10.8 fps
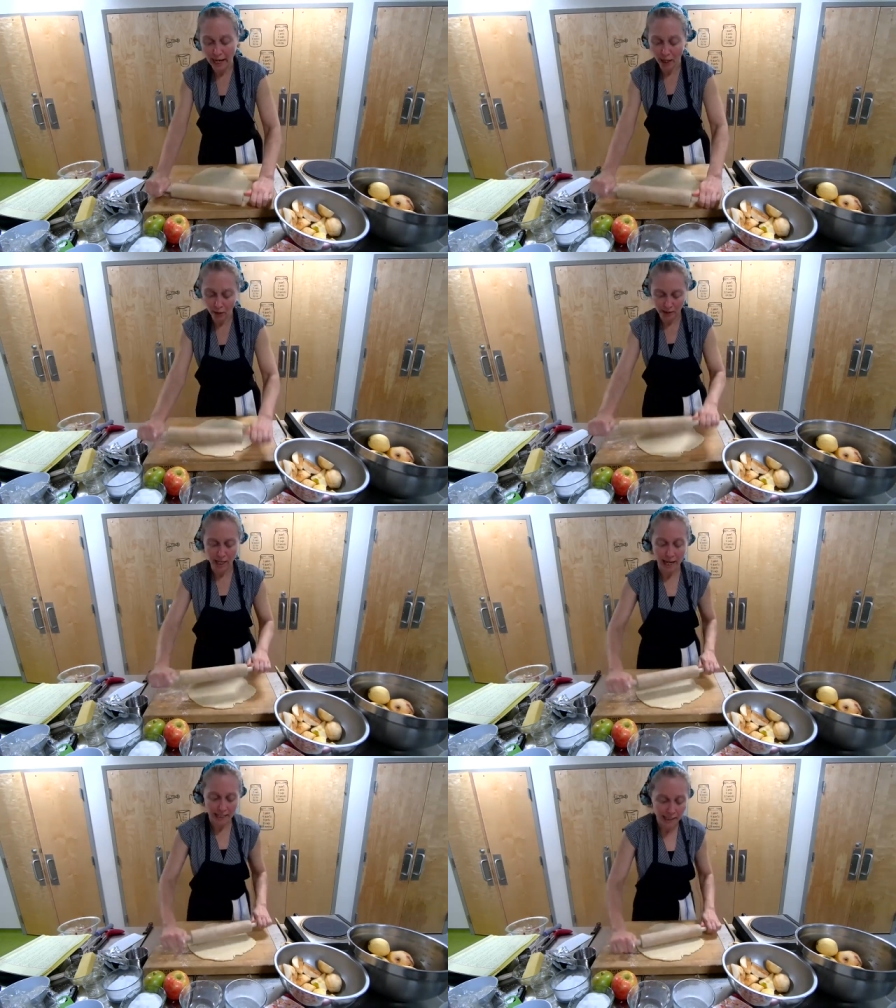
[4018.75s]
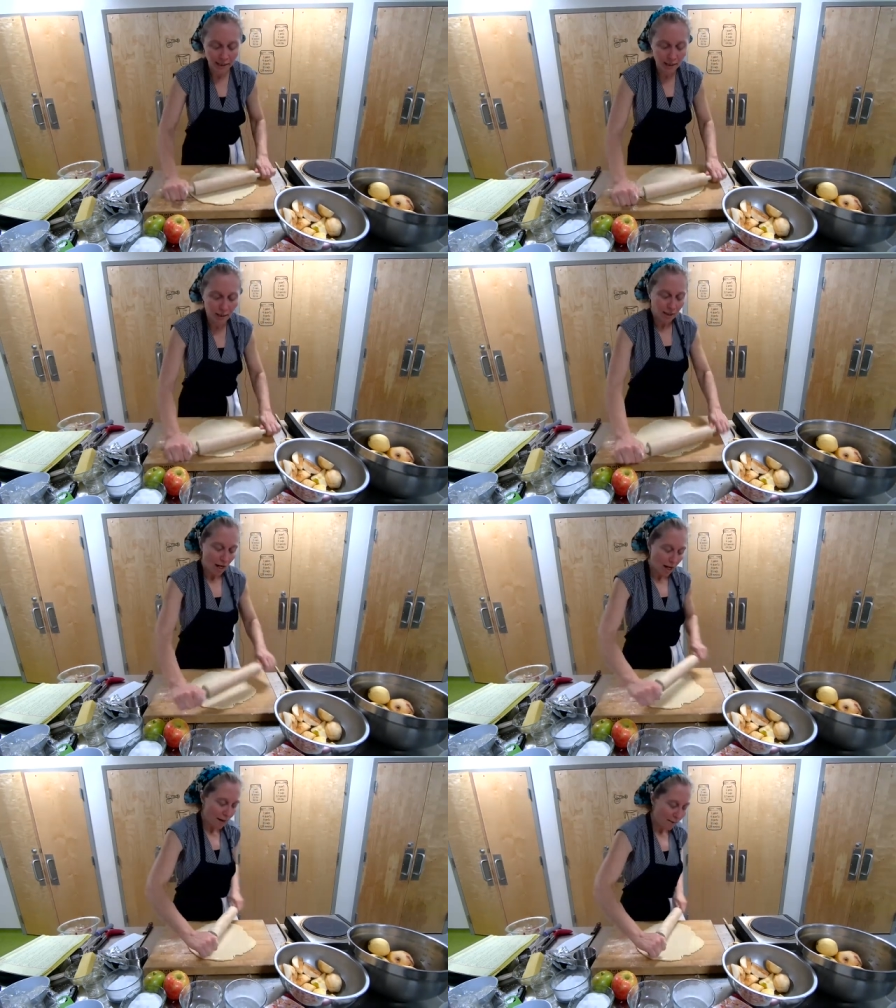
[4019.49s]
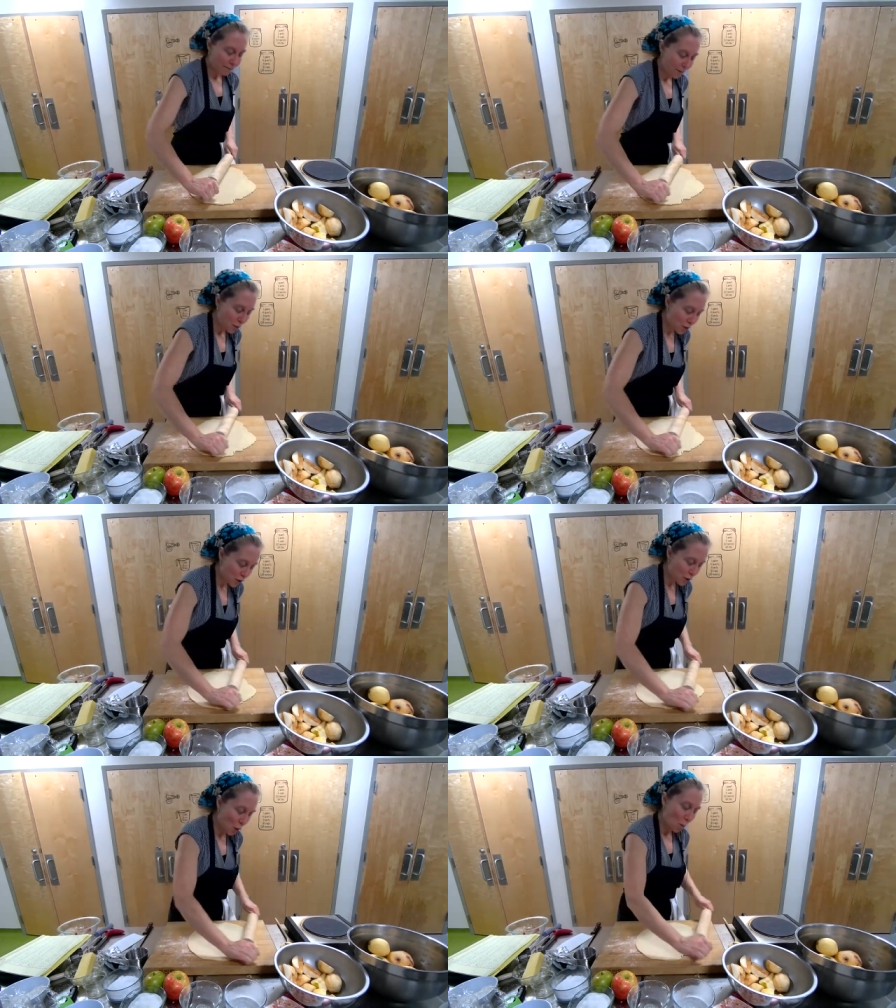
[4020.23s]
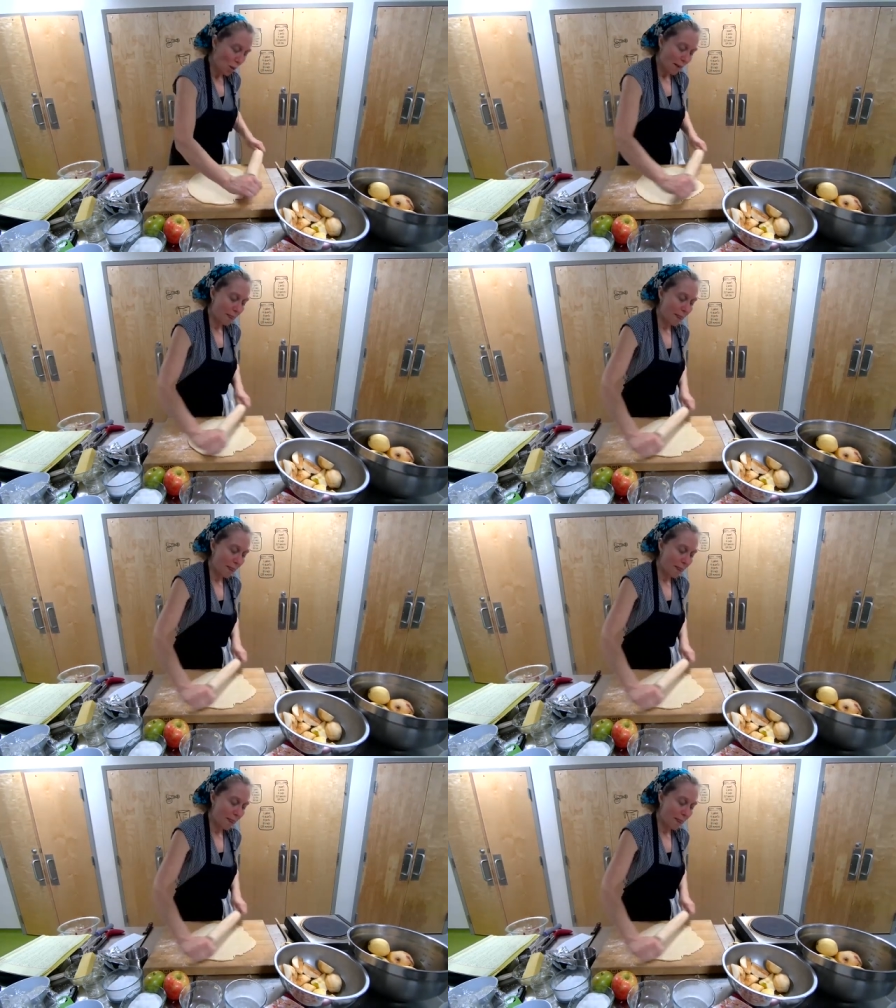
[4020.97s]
airtight, you just don't want